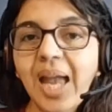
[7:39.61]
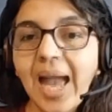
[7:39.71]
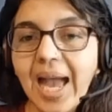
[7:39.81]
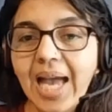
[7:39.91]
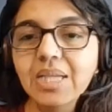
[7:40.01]

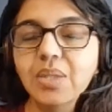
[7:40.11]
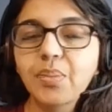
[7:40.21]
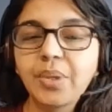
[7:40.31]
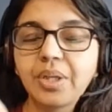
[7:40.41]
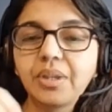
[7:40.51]
as
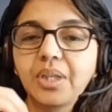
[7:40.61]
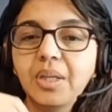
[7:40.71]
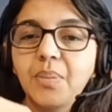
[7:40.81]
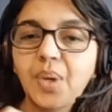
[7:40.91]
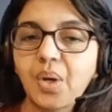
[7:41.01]
per
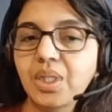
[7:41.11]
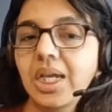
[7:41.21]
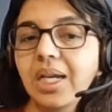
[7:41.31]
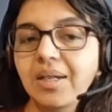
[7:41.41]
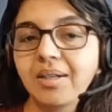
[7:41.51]
the
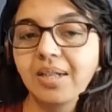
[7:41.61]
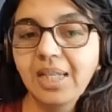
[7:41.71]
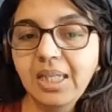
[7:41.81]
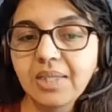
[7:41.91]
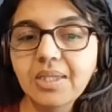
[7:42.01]
project
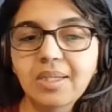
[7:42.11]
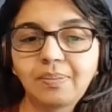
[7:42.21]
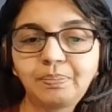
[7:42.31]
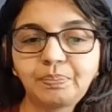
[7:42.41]
needs.